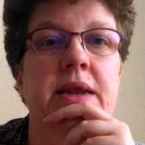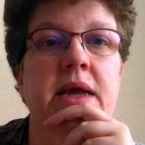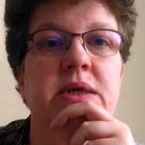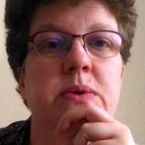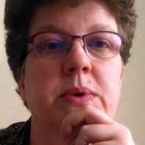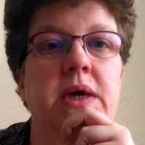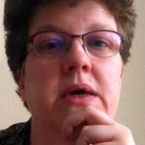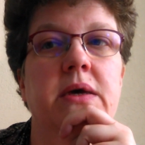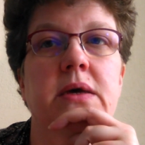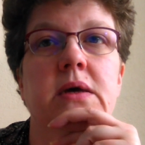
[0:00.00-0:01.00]
next
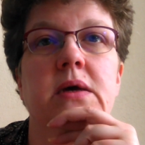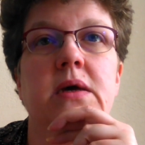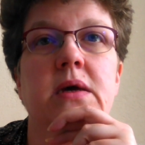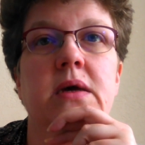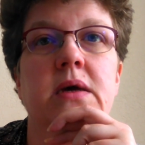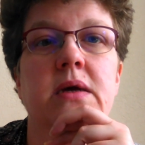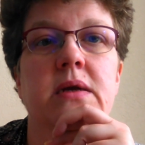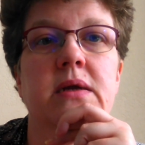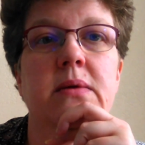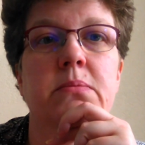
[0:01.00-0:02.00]
week,
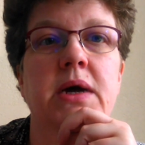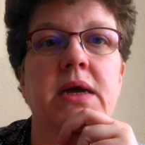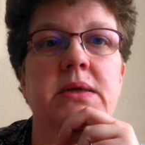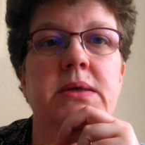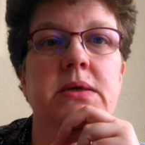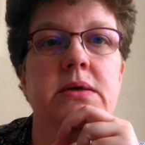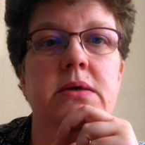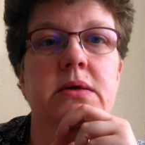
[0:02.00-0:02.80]
and I might